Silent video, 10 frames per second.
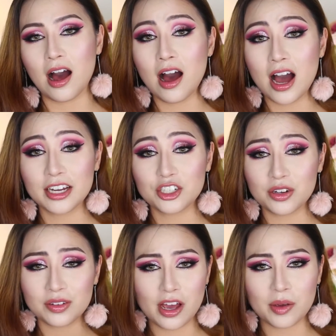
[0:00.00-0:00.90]
I
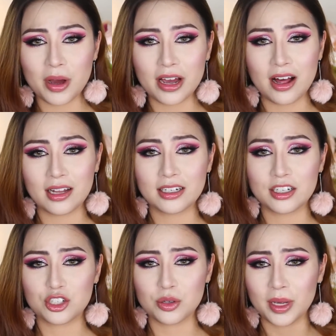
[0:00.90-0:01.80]
don't like my
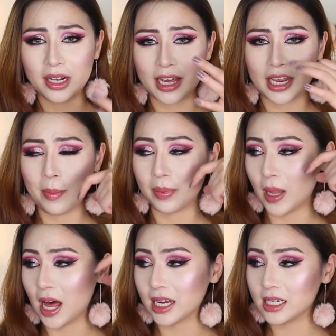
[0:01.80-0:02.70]
highlighter to be like
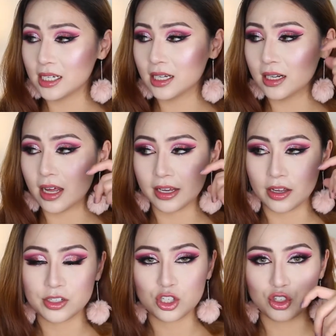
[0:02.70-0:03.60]
blinding, like
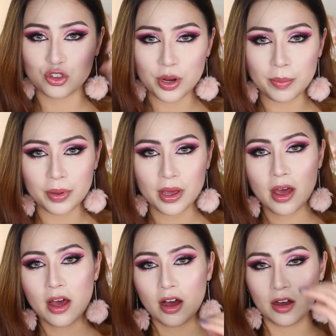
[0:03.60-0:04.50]
a strip
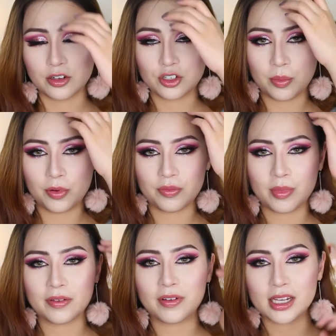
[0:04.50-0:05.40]
on top of
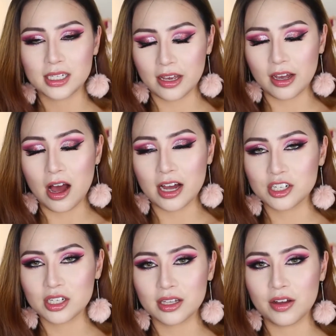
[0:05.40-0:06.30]
my face. Like, I
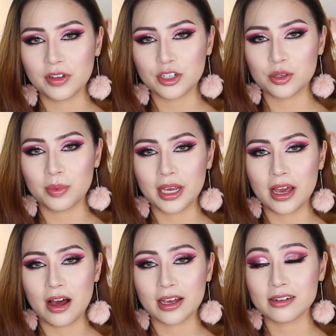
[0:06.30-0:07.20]
just love it to be
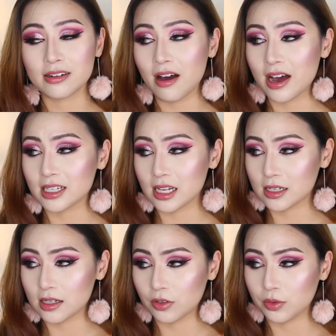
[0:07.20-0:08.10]
a nice
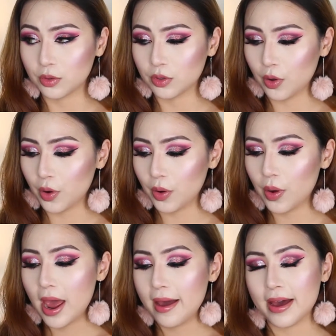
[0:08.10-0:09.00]
subtle glow,
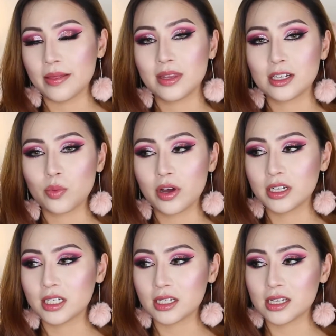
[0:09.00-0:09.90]
and this
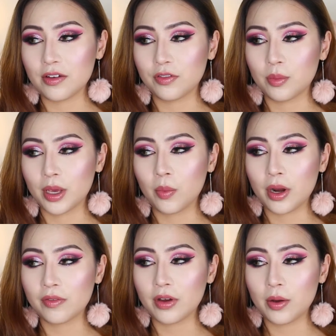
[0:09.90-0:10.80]
one does that for me.
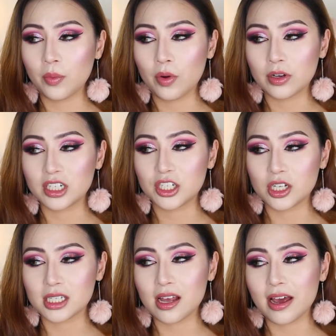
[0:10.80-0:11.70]
Whenever I want
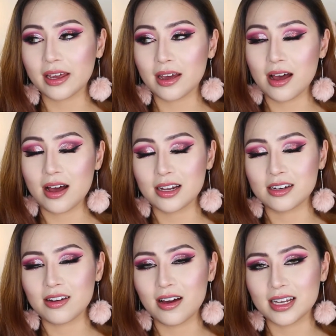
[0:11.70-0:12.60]
just like a
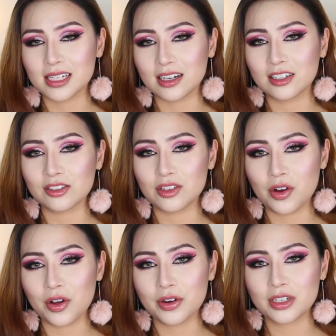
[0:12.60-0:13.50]
nice
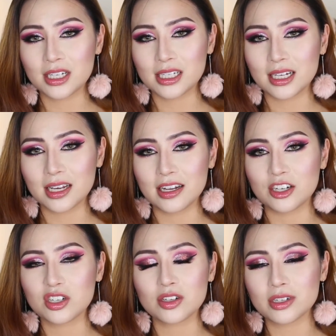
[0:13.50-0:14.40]
glow to the skin, it
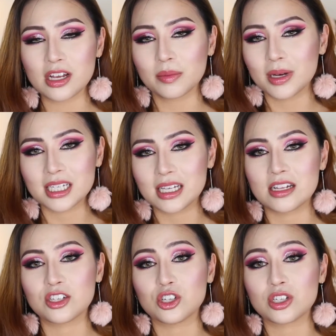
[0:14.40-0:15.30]
just looks like my
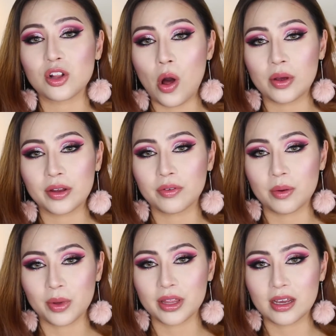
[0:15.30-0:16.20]
skin's just glowing
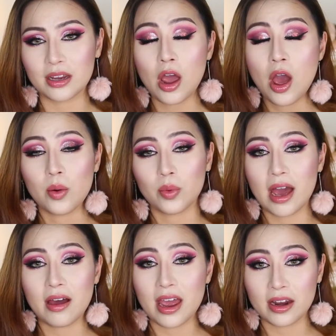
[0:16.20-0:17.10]
from within
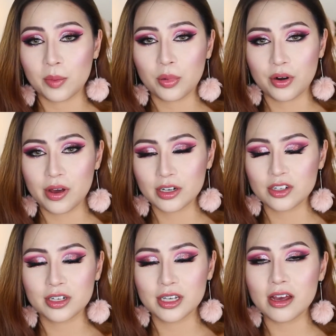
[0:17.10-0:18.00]
without any product
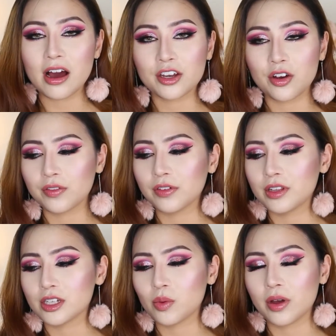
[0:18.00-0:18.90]
on it, I go for
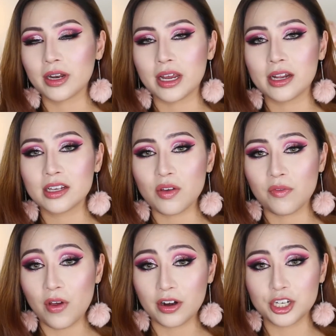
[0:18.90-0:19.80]
this one. It is
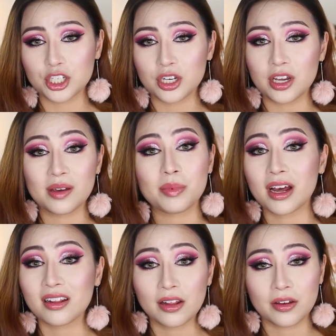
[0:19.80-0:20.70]
very sheer, but
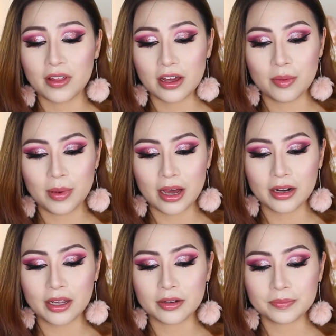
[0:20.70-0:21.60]
I love that about
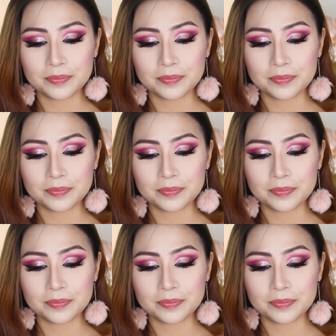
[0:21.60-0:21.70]
it.